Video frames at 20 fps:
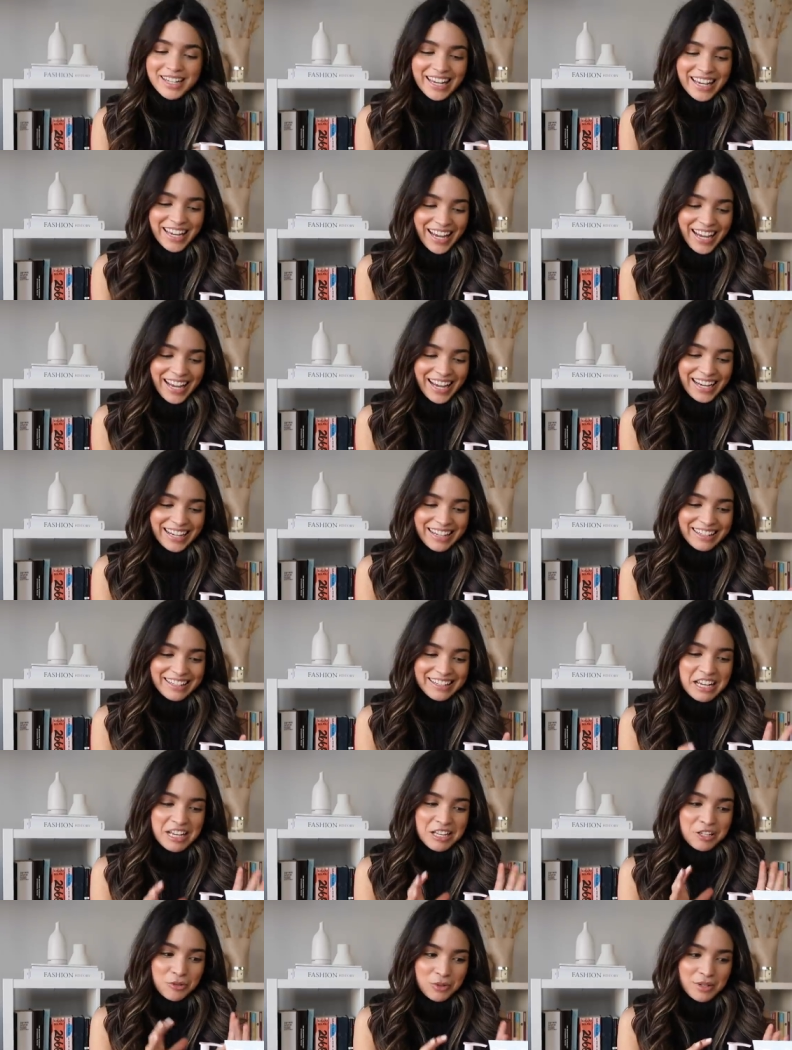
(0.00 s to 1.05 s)
and
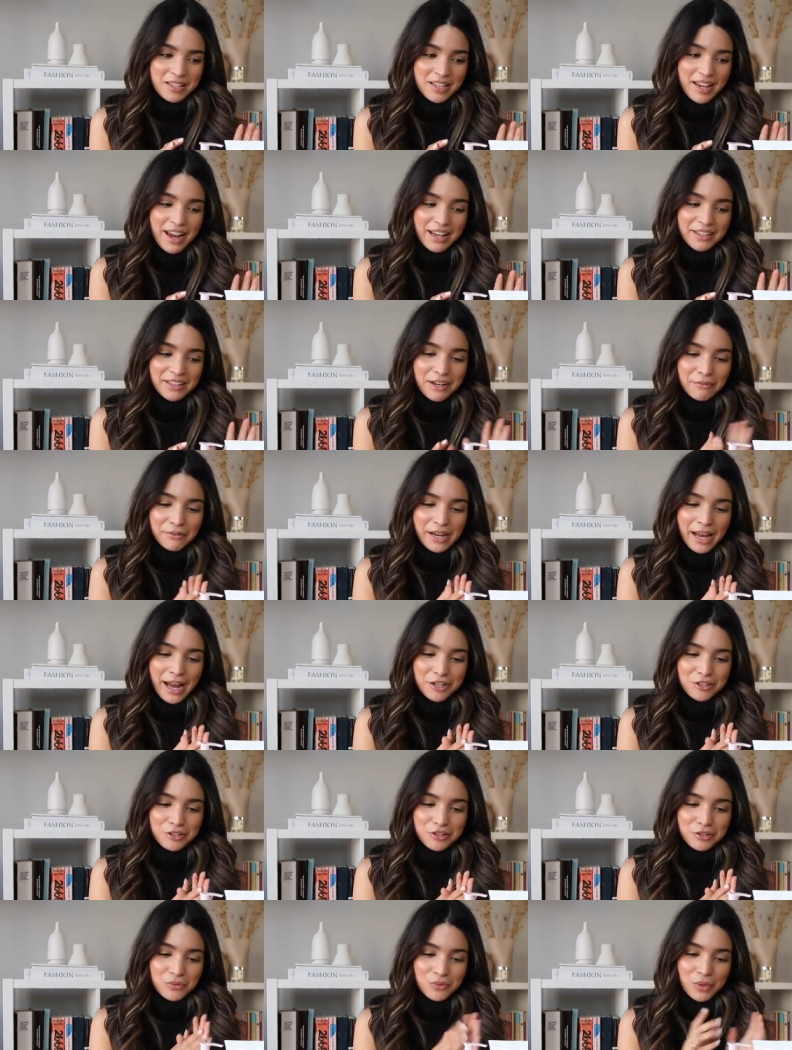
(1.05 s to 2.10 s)
as soon as I had that
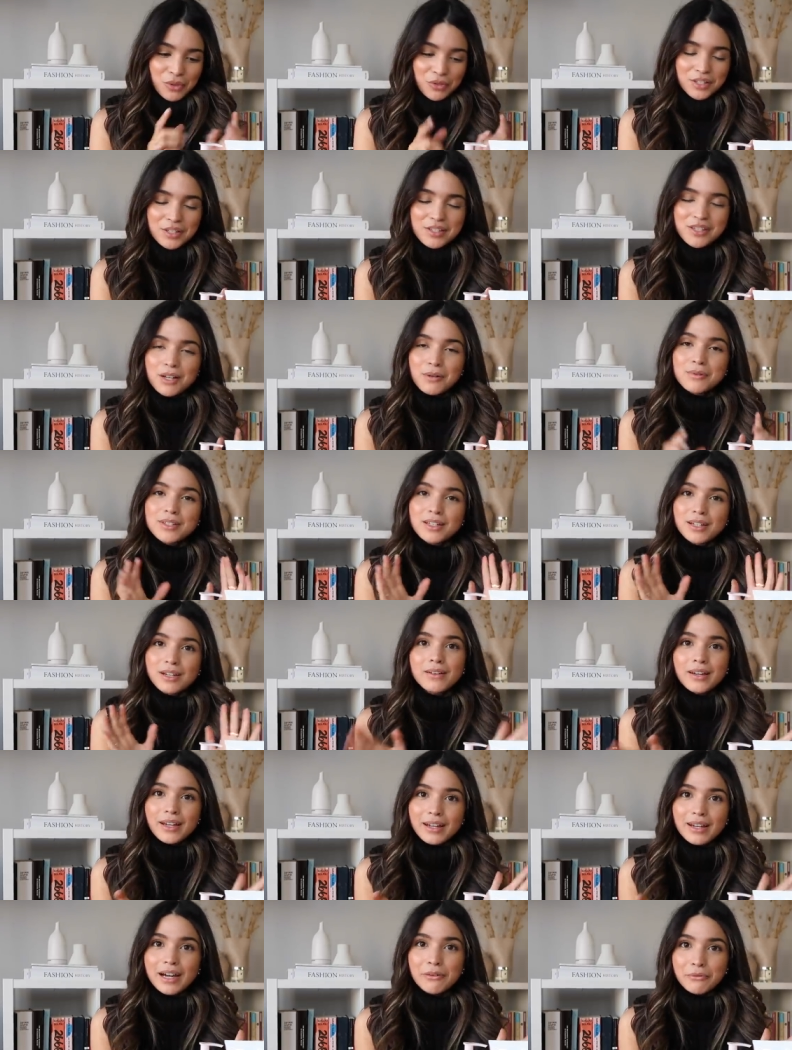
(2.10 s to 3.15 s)
reaction with this, I was like,
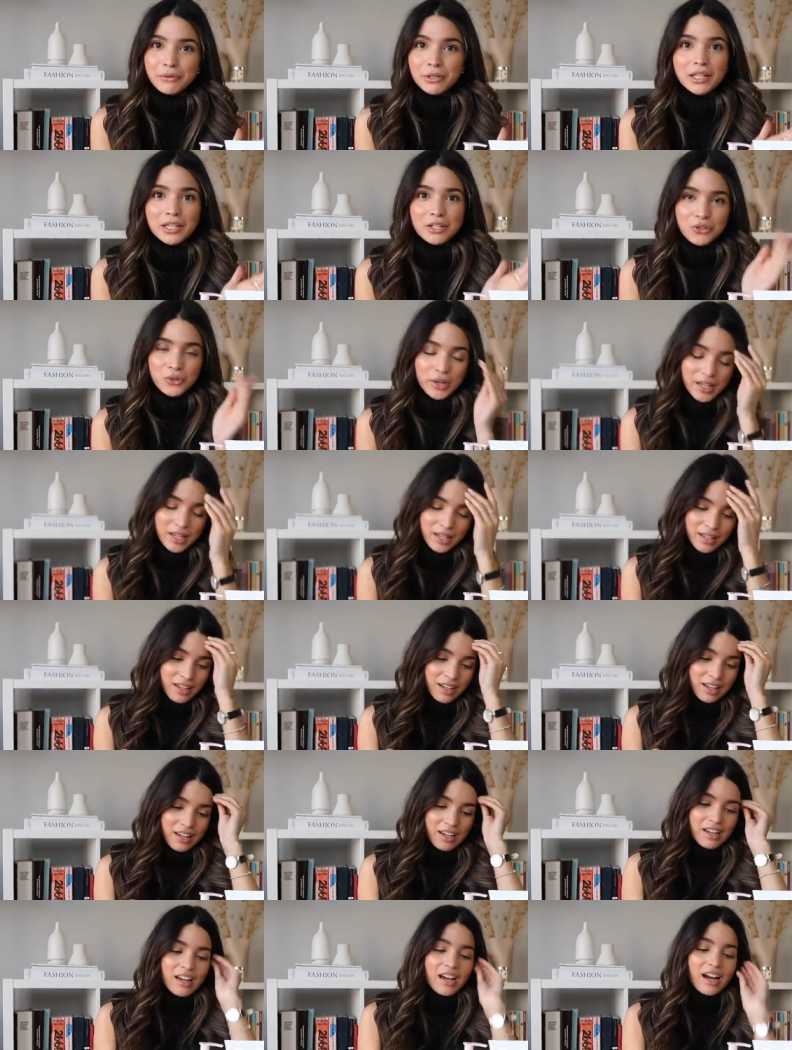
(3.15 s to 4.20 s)
okay, I really enjoy it.
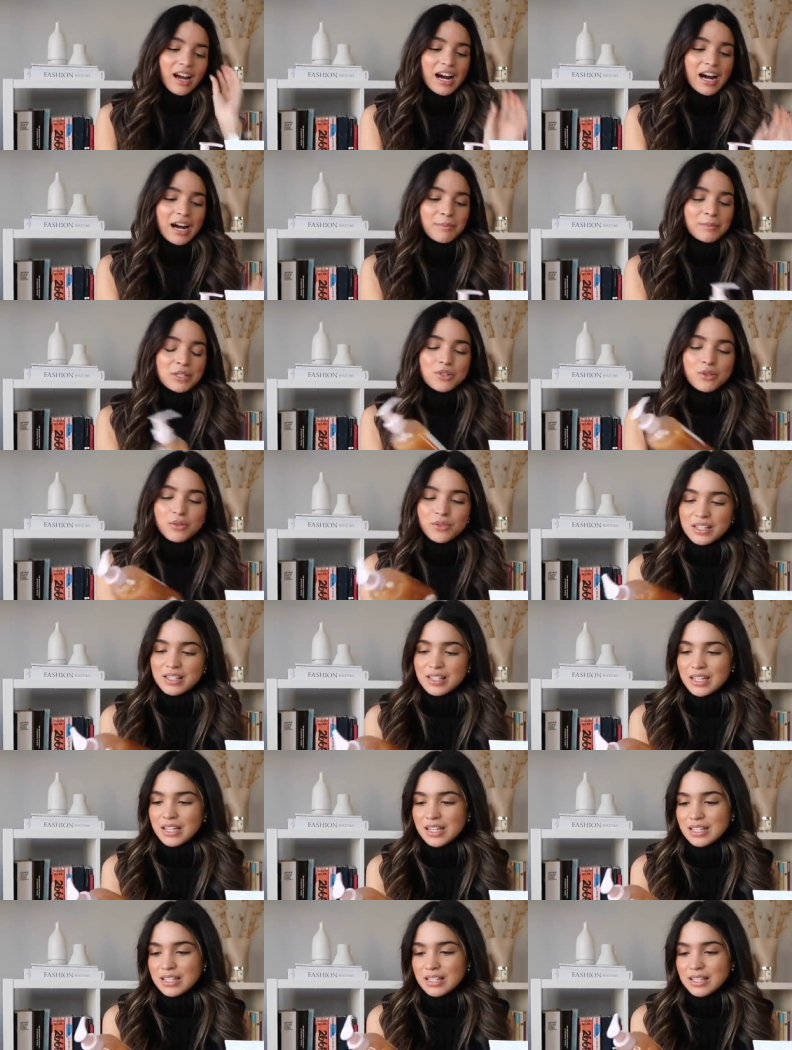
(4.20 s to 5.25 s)
Um, so this
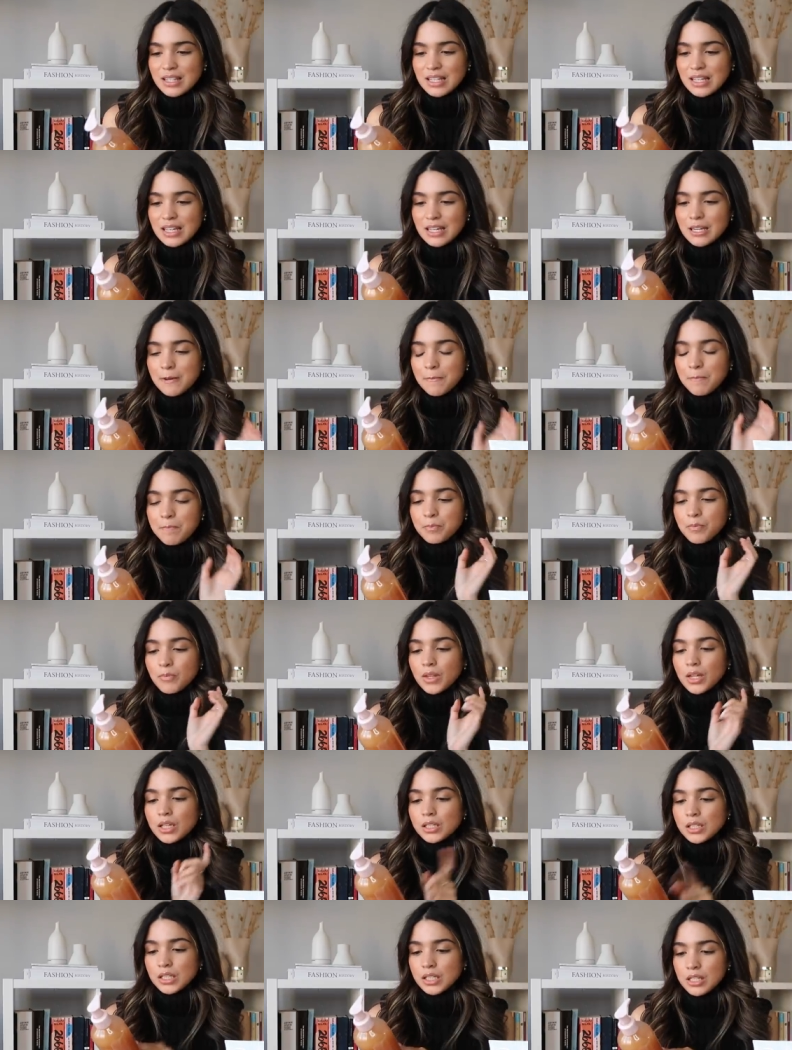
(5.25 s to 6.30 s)
is the
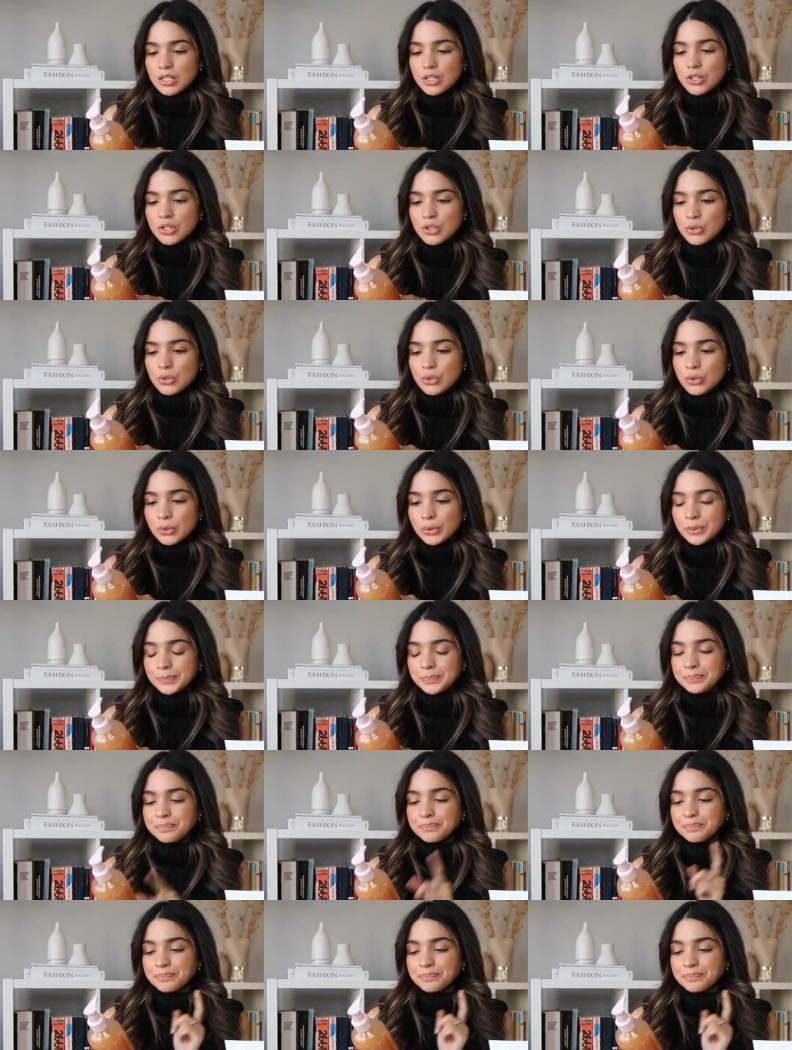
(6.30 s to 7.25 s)
Gisou,